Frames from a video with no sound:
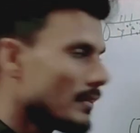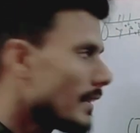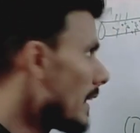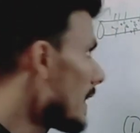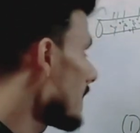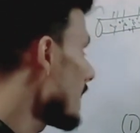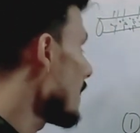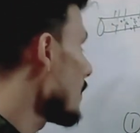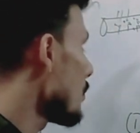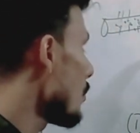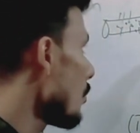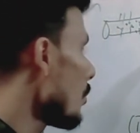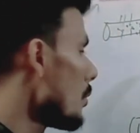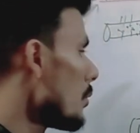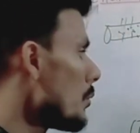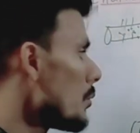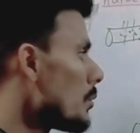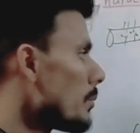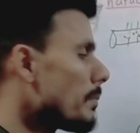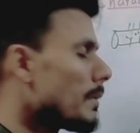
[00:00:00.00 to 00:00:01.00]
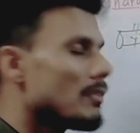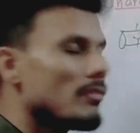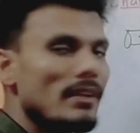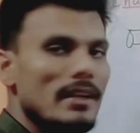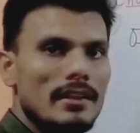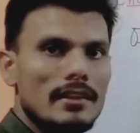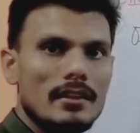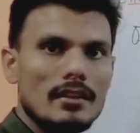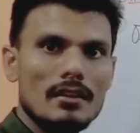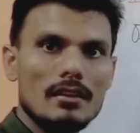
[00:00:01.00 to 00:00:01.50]
as I told you, to
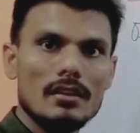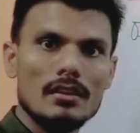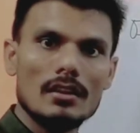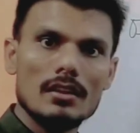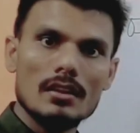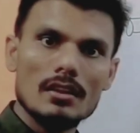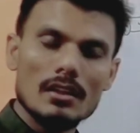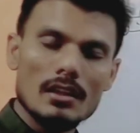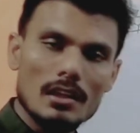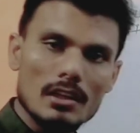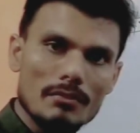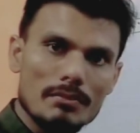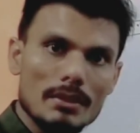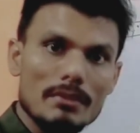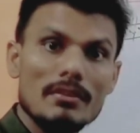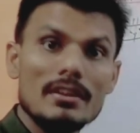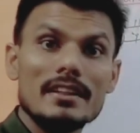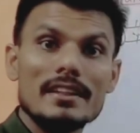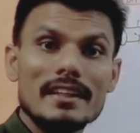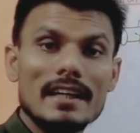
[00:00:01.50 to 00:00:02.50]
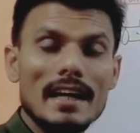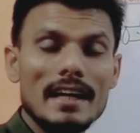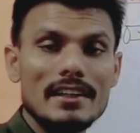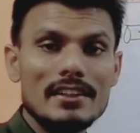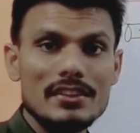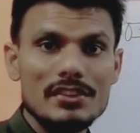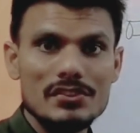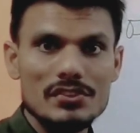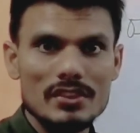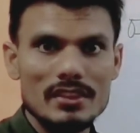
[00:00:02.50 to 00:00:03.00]
prevent the prevent
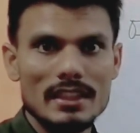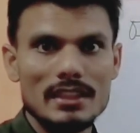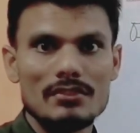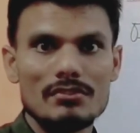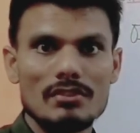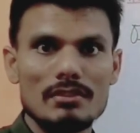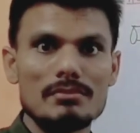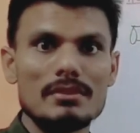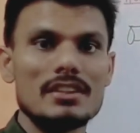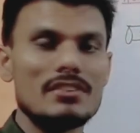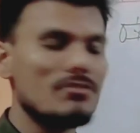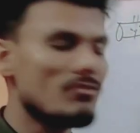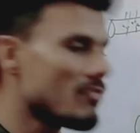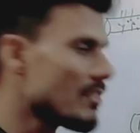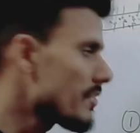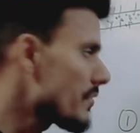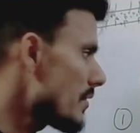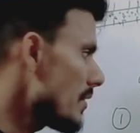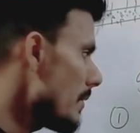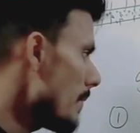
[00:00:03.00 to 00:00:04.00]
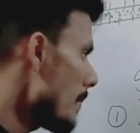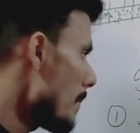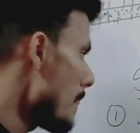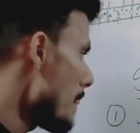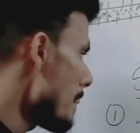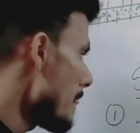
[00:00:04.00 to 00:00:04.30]
dehydration and from the infection.